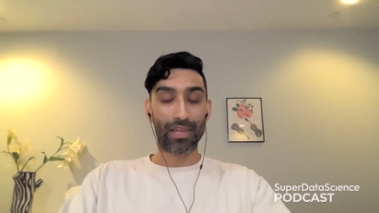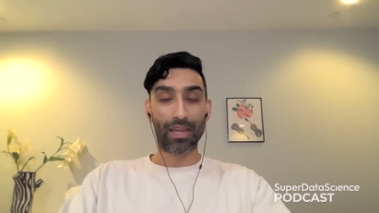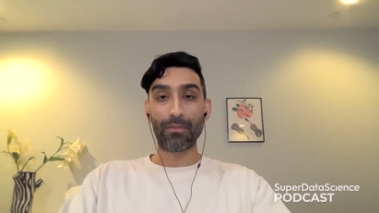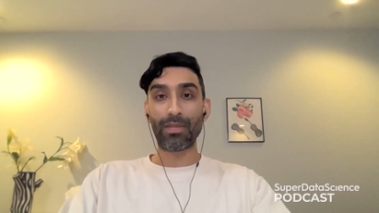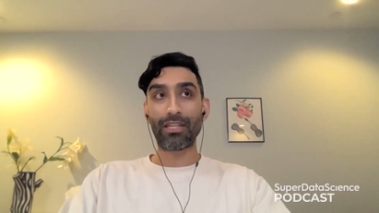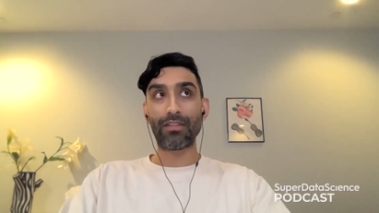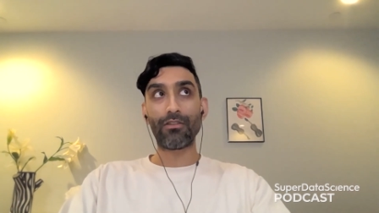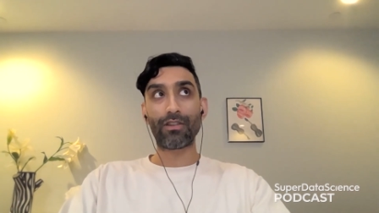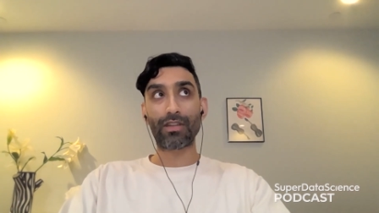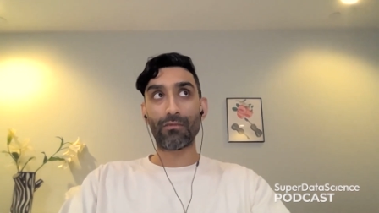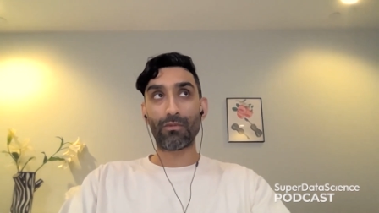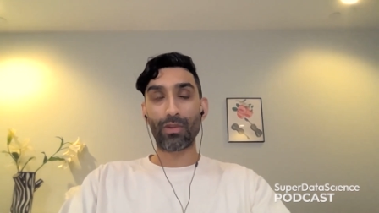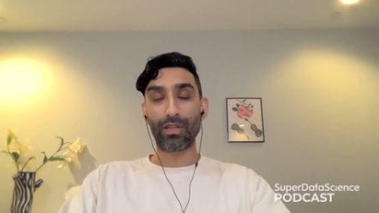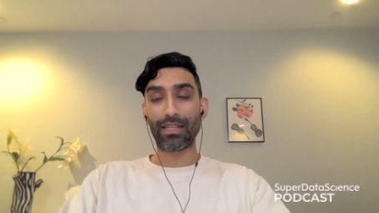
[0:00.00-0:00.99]
I mean, you
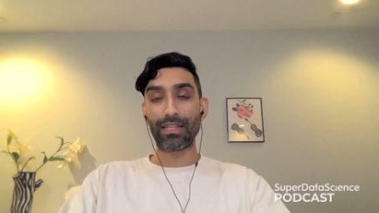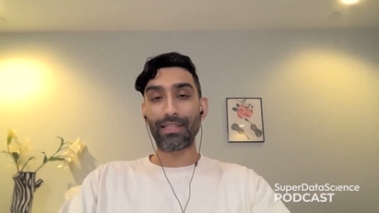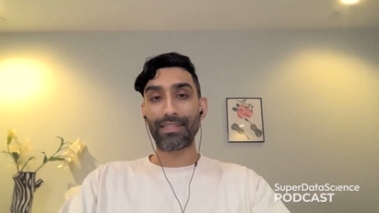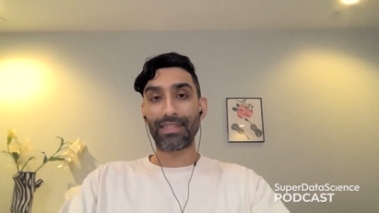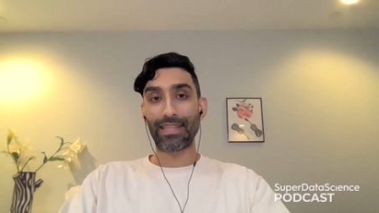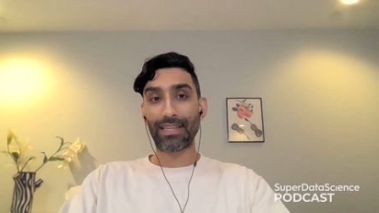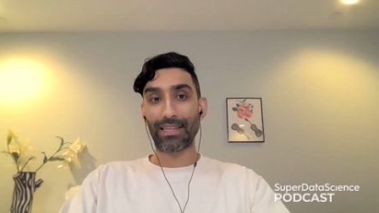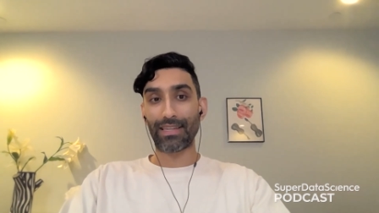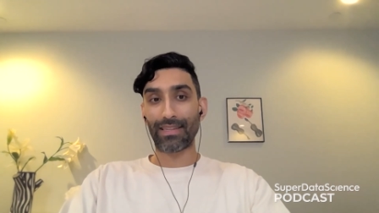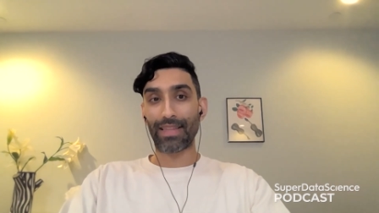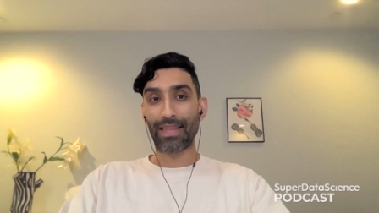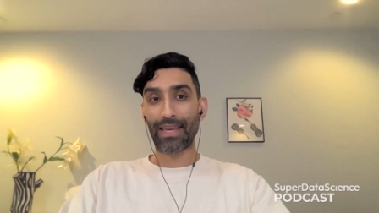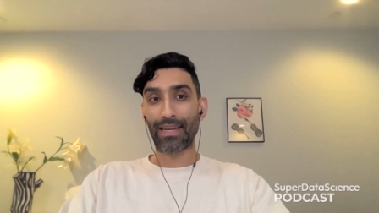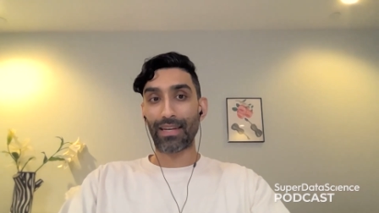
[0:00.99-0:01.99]
can really see
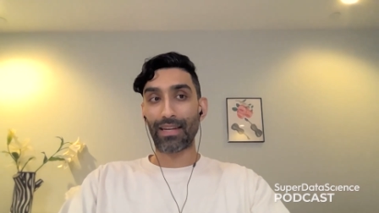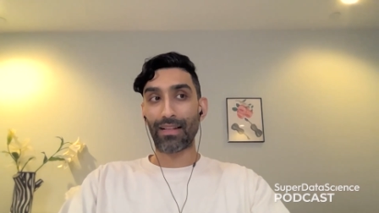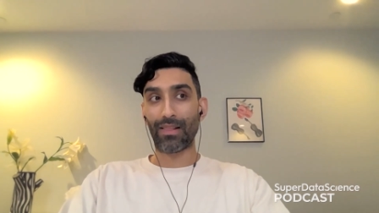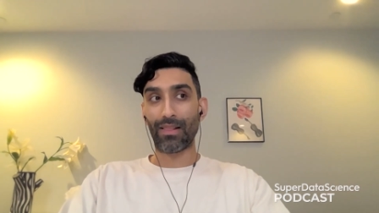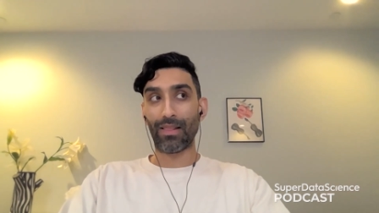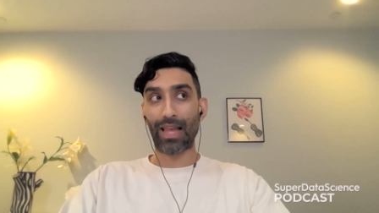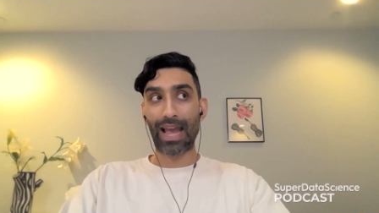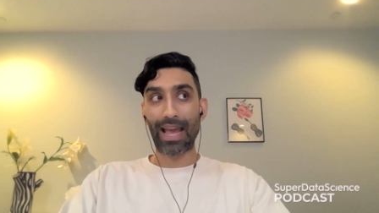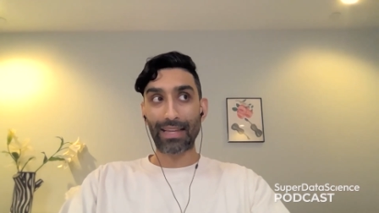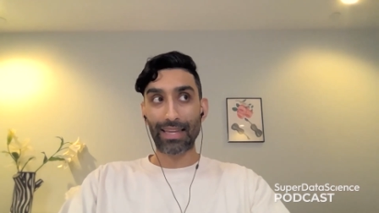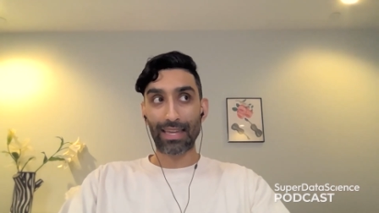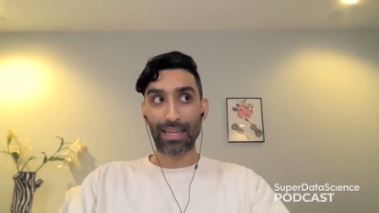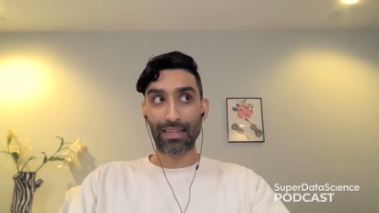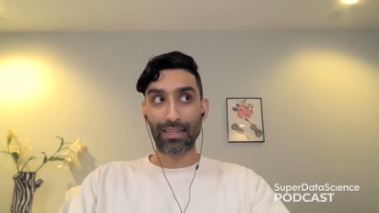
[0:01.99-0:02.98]
that
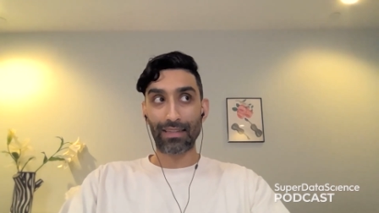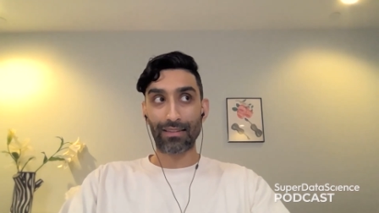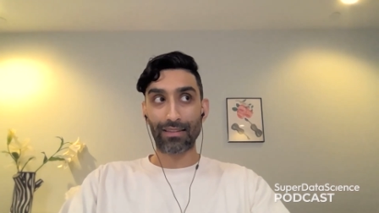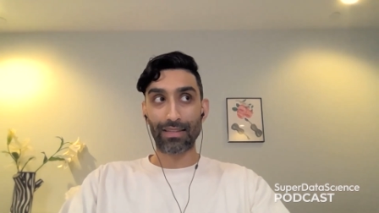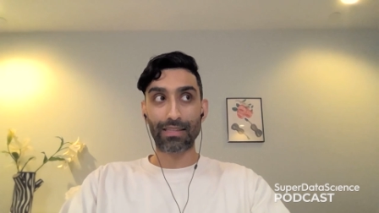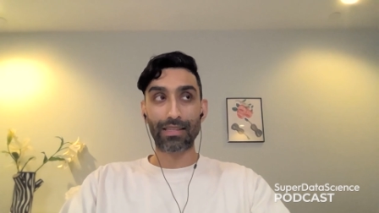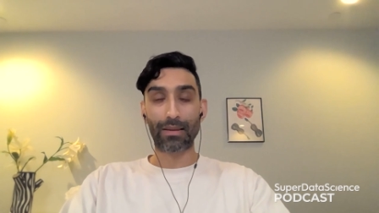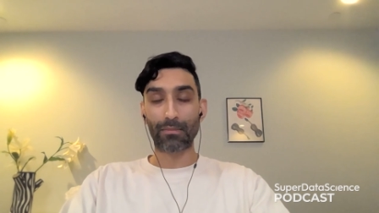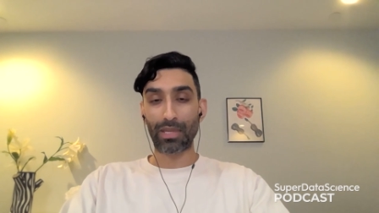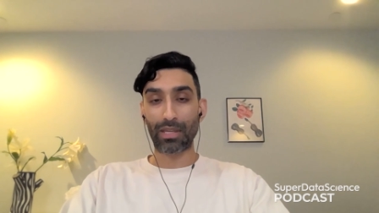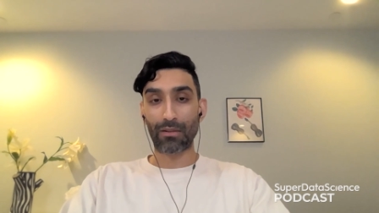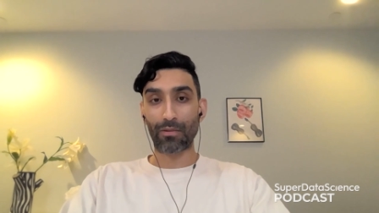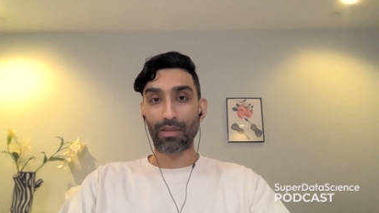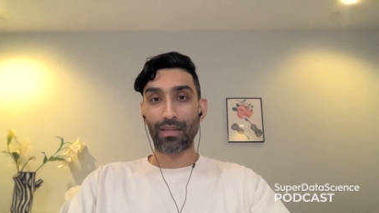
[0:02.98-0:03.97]
lacking
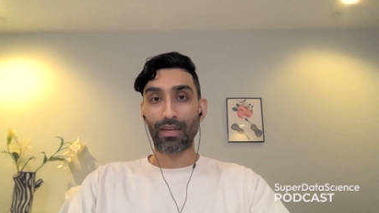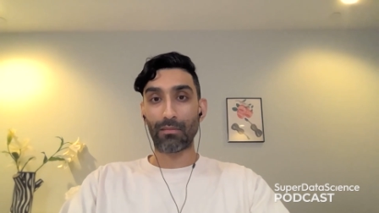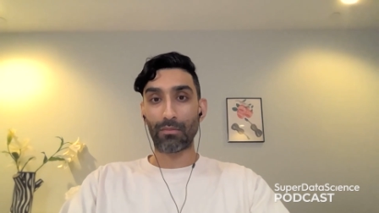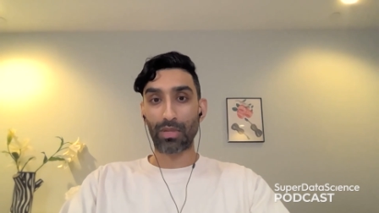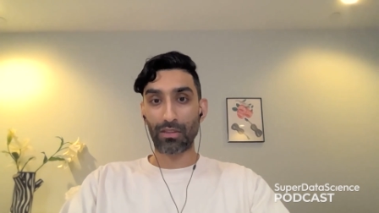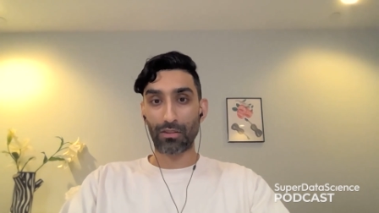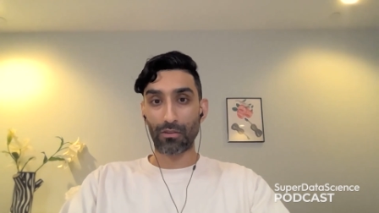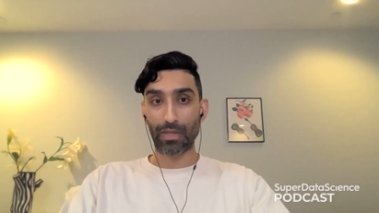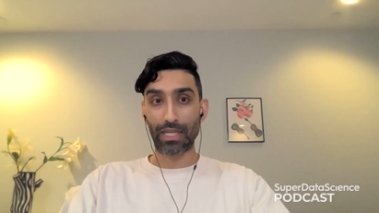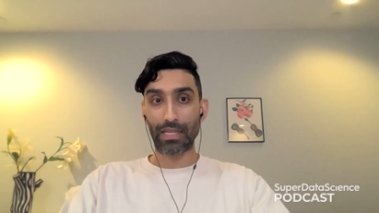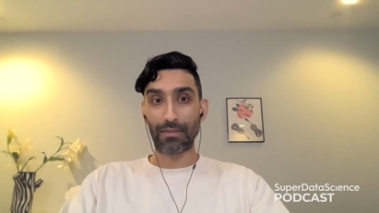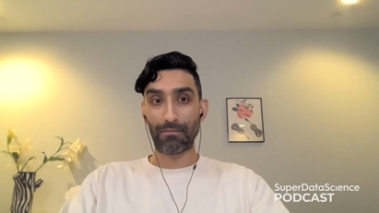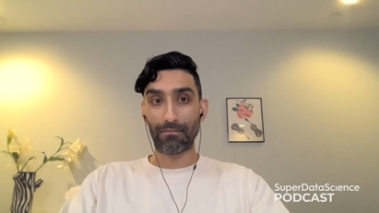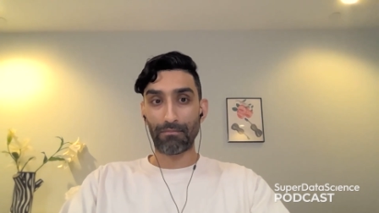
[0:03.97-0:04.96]
something with an NPU
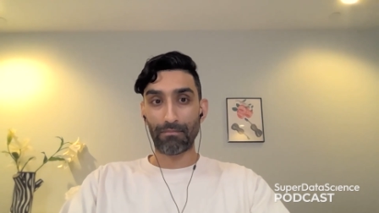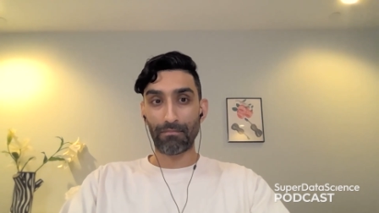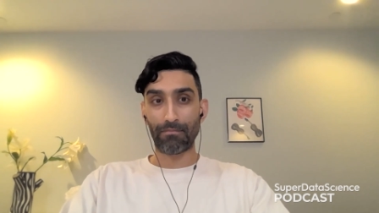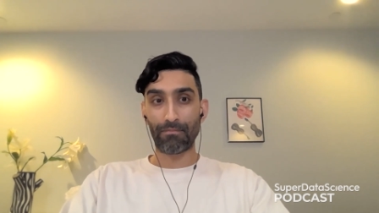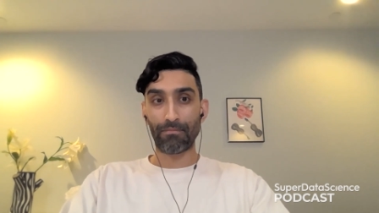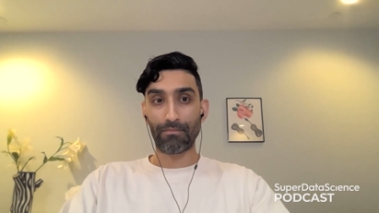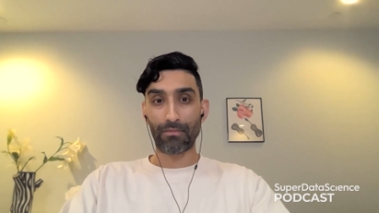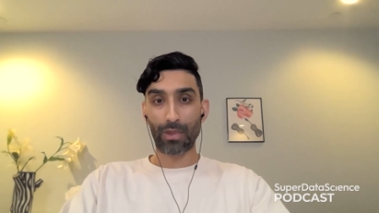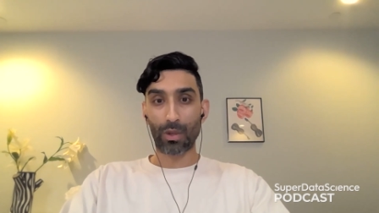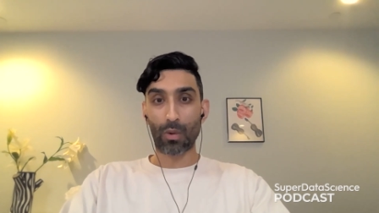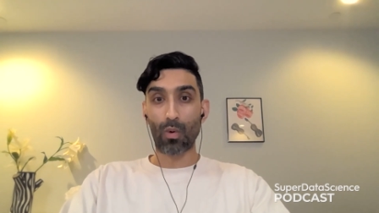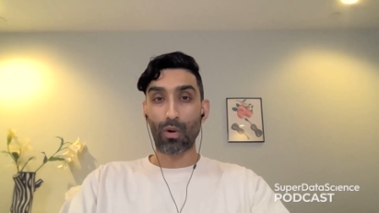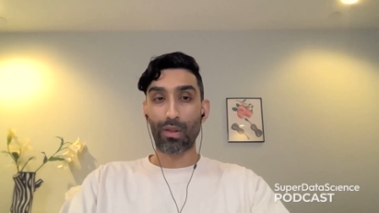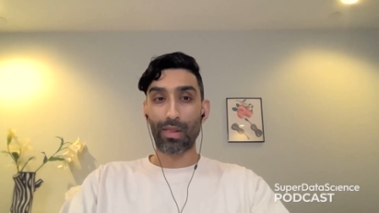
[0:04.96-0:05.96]
in it
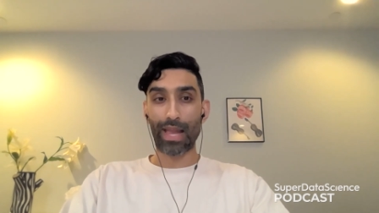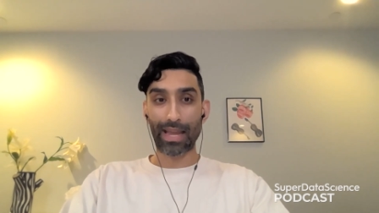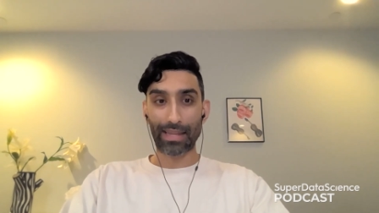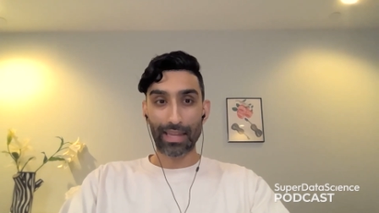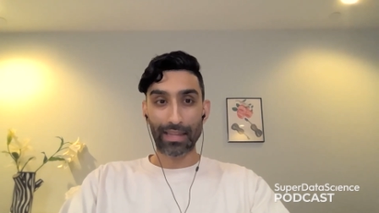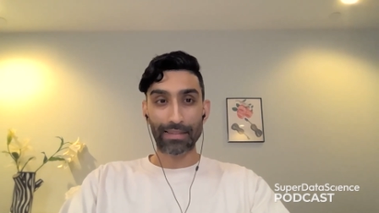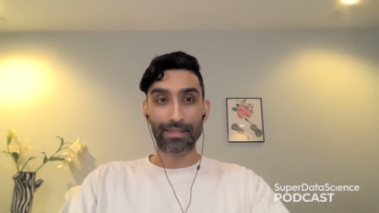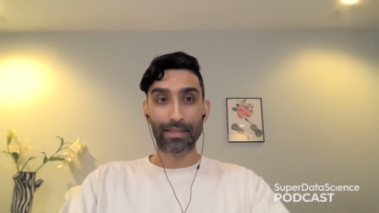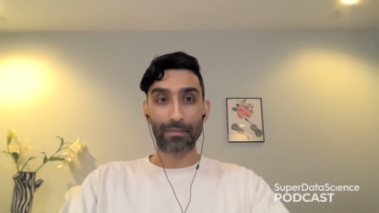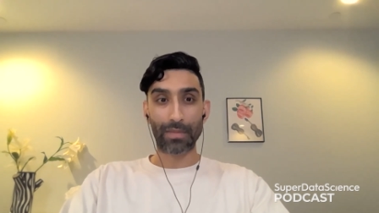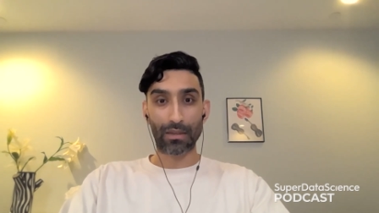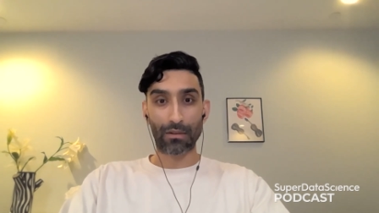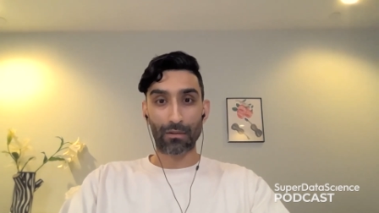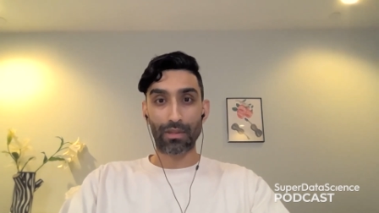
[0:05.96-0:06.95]
or lacking
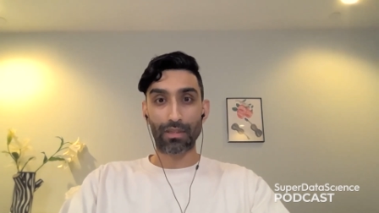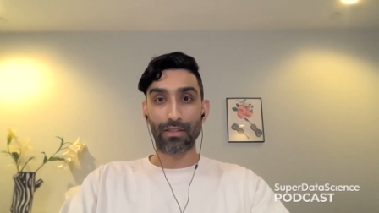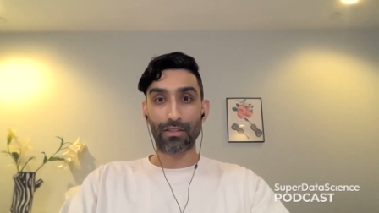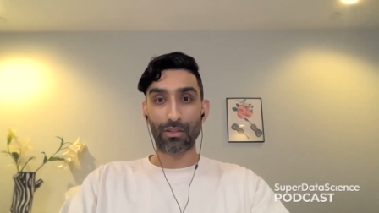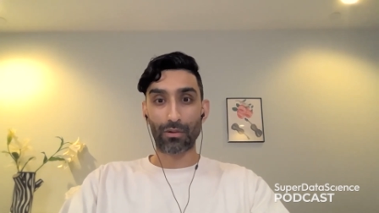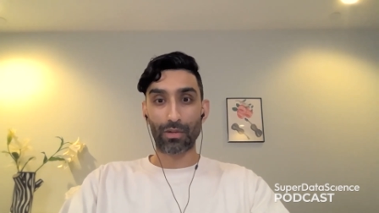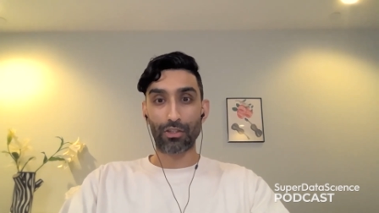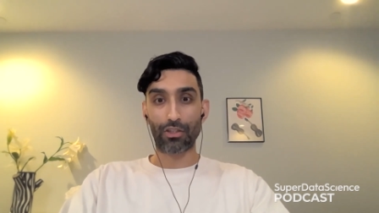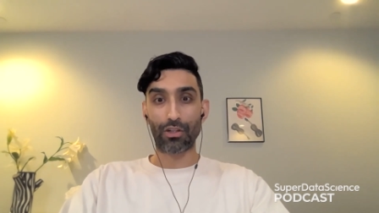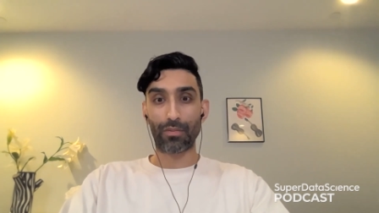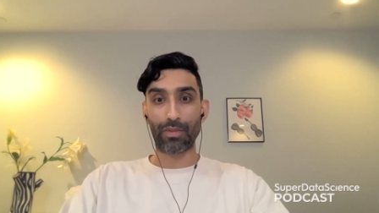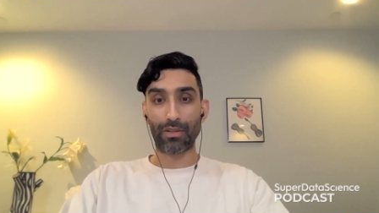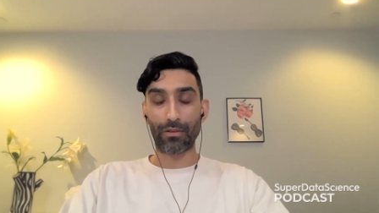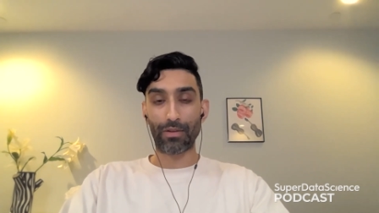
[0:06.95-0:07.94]
something with a discrete
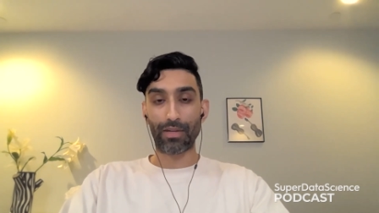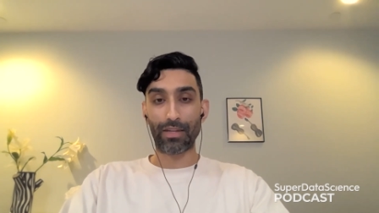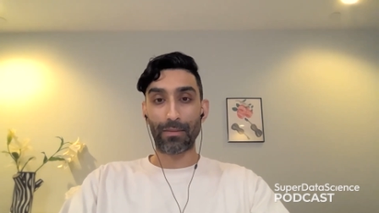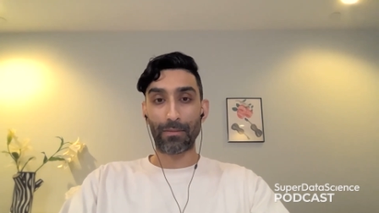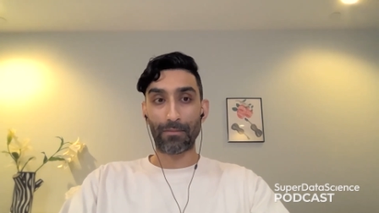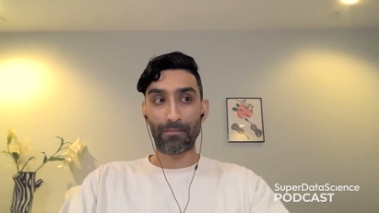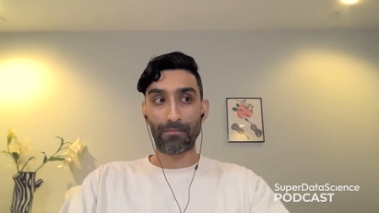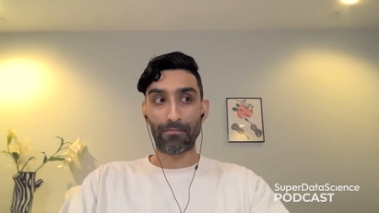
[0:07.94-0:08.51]
GPU in it,